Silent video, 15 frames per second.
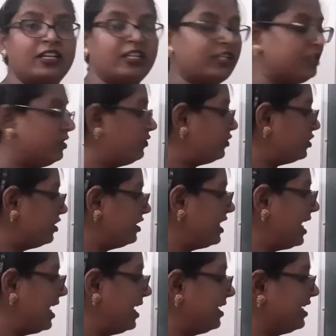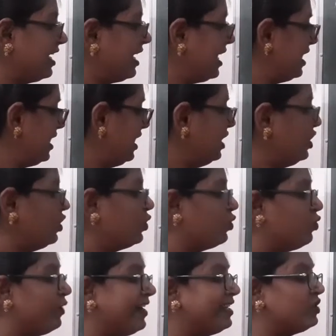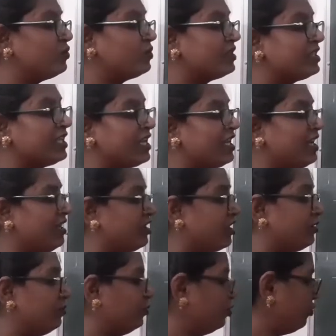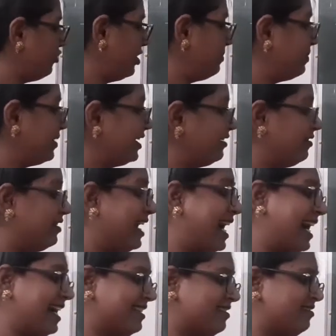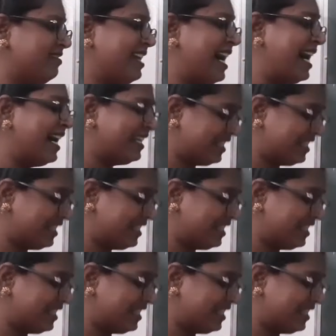The word that. I went to see the movie, but that